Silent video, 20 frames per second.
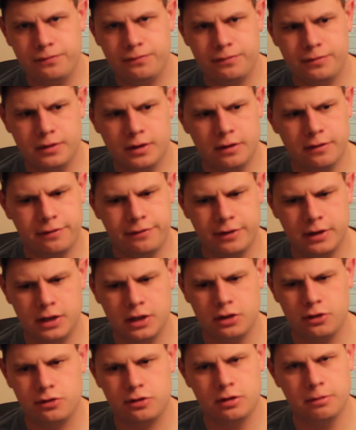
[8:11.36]
the
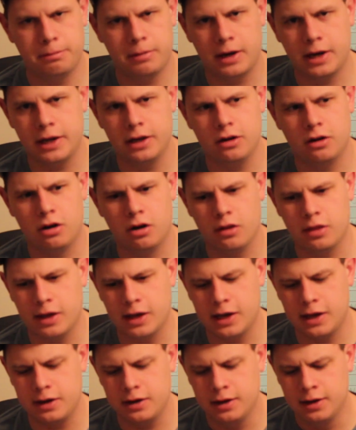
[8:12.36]
finish, the bite, all
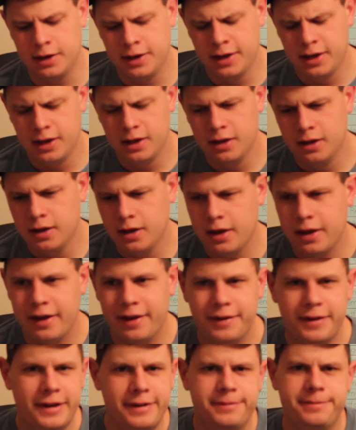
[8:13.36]
that,
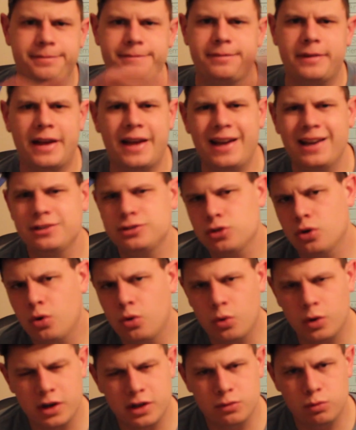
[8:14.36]
as
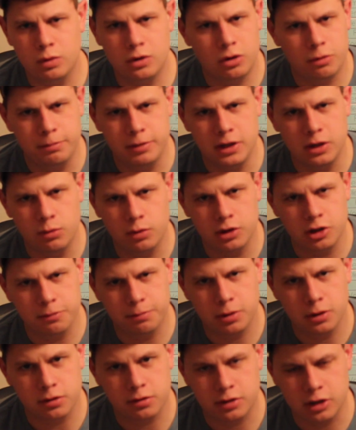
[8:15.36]
always will be when you
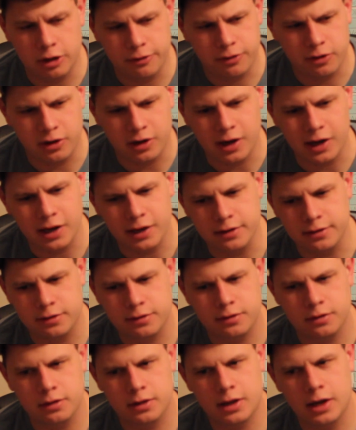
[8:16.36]
put stuff on
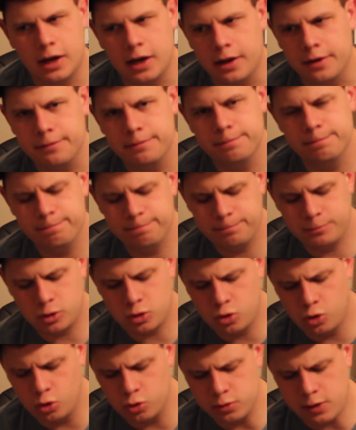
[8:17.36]
ice, got
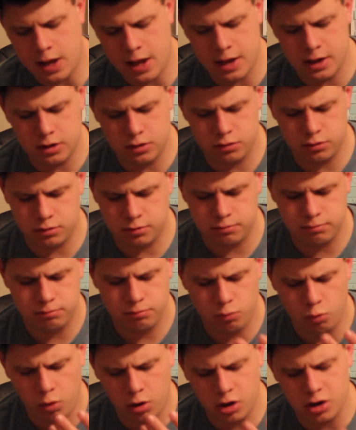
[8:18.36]
cooled down,
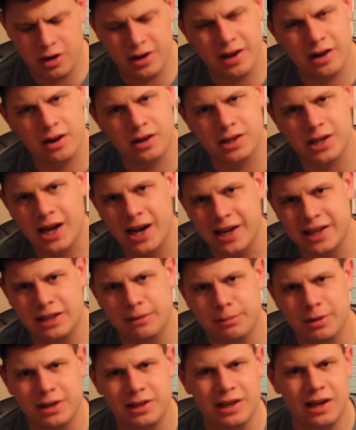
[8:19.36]
watered down a tiny
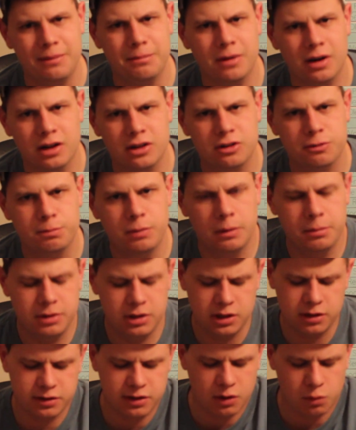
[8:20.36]
bit, not much, but I mean it
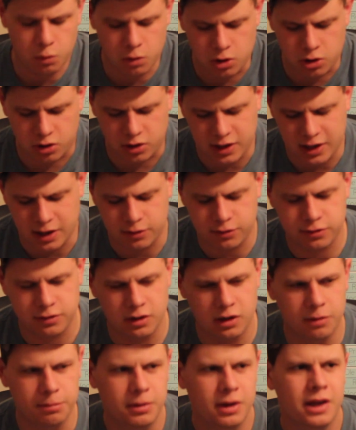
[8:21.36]
does get watered down
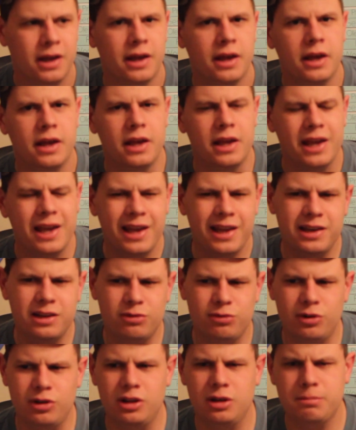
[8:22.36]
some. And it
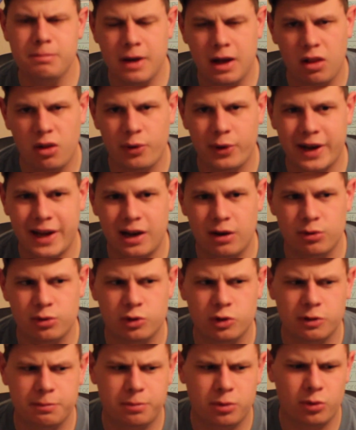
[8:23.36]
really mellowed out
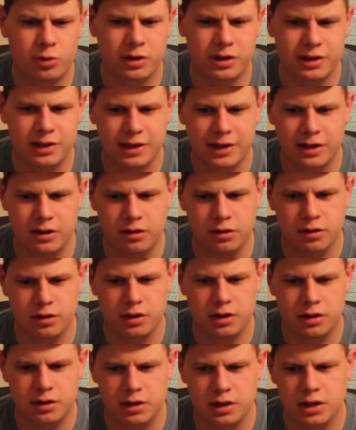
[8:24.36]
to a point now
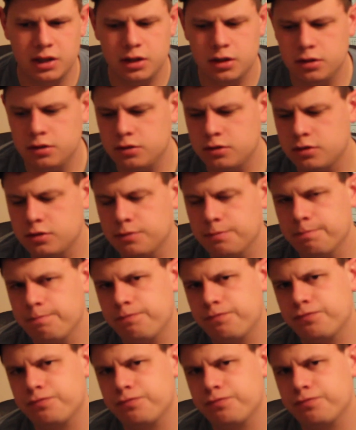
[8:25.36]
that it is